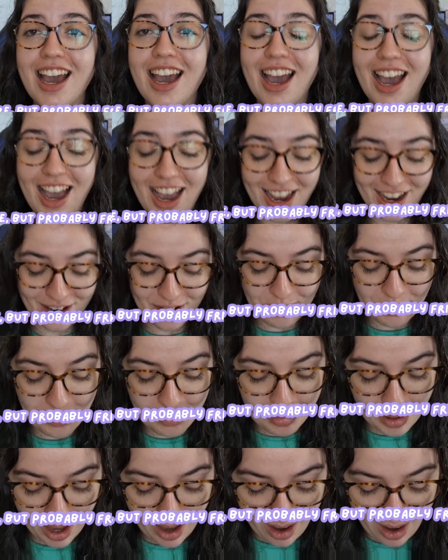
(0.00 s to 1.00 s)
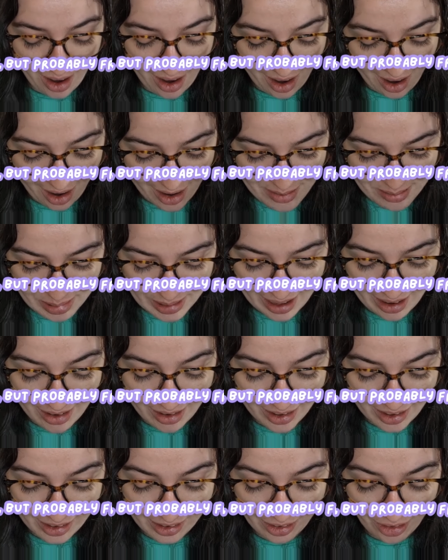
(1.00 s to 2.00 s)
But I'm
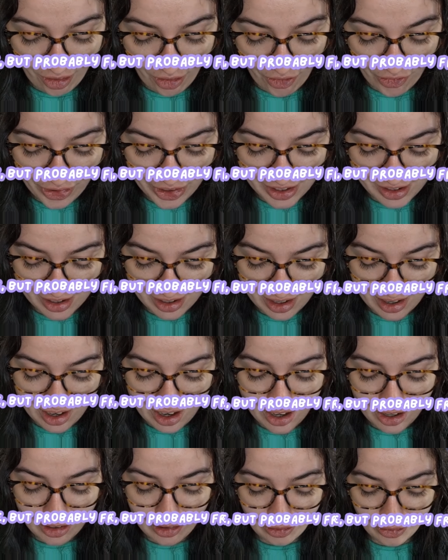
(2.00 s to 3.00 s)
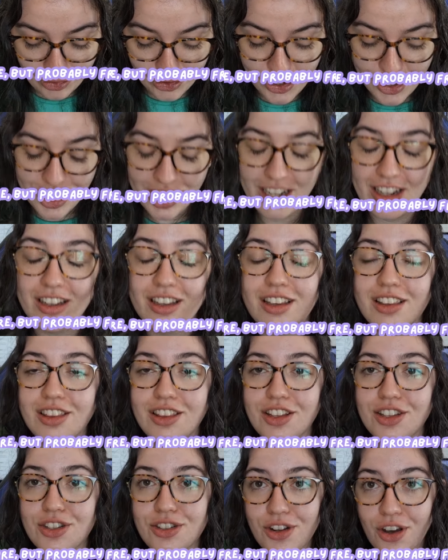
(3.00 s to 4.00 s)
planning on launching
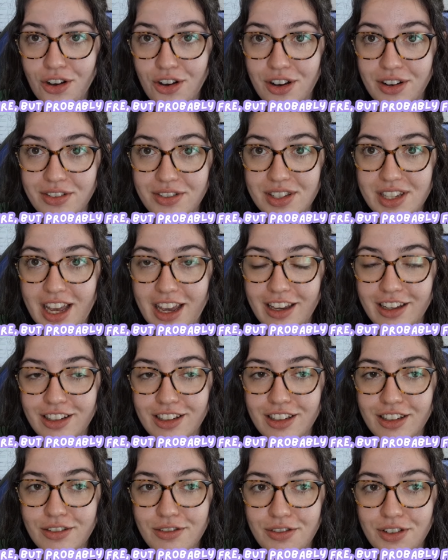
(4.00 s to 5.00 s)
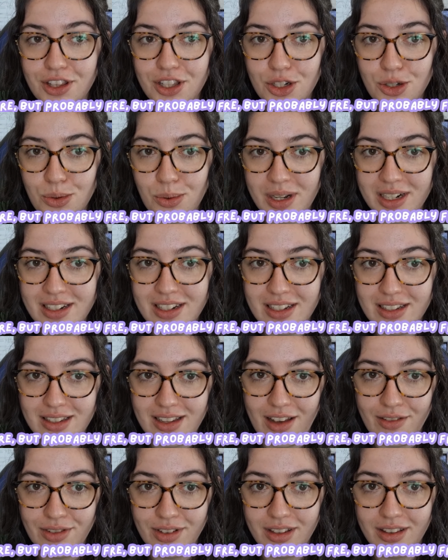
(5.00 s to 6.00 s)
the stock off sale for the
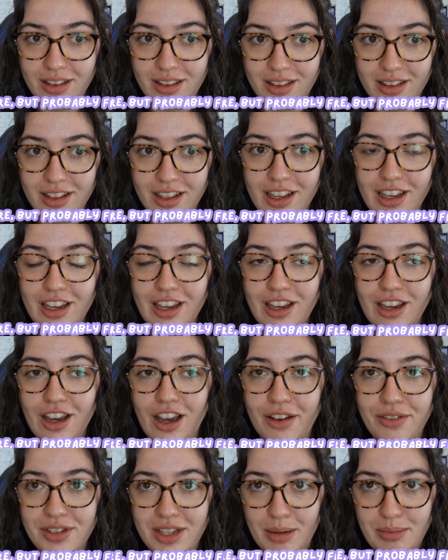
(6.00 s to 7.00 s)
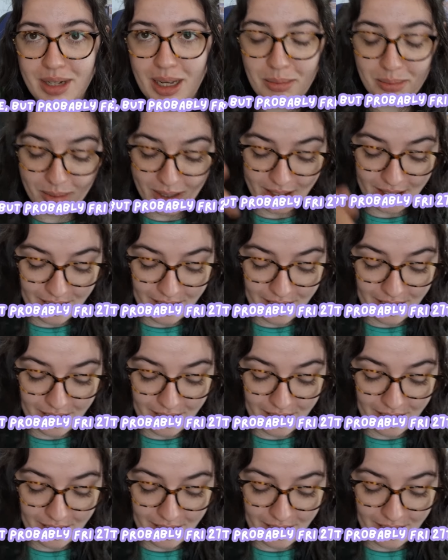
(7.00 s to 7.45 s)
27th of September.